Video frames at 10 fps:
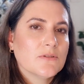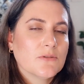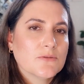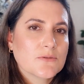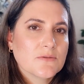
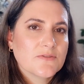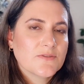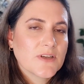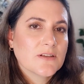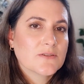also
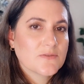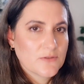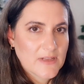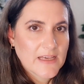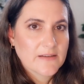fragrance for
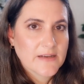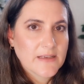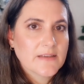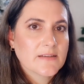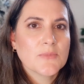layering